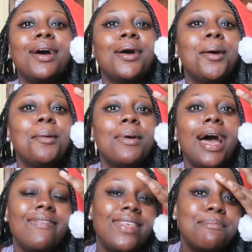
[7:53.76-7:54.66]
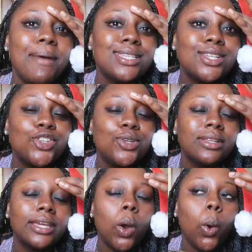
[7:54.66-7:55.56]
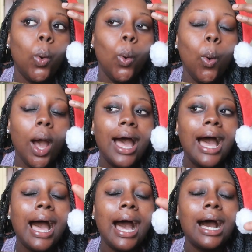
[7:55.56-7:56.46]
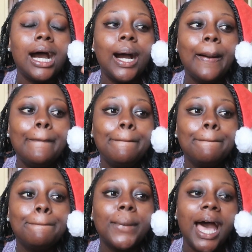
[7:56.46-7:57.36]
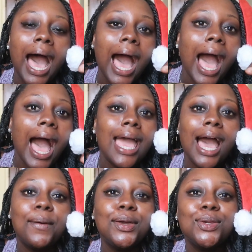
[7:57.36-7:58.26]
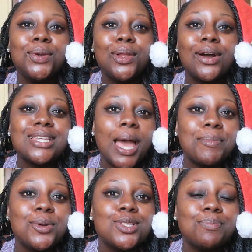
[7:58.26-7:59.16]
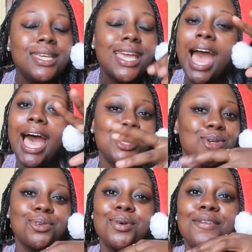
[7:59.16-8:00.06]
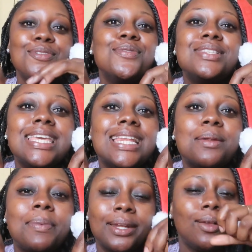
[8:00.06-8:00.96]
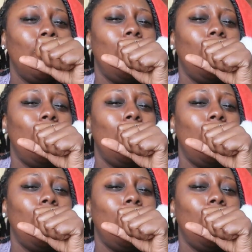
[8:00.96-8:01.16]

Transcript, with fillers: um and they'd message you like oh um, hi, how are you? Long time no speak. I don't know if you've seen it, but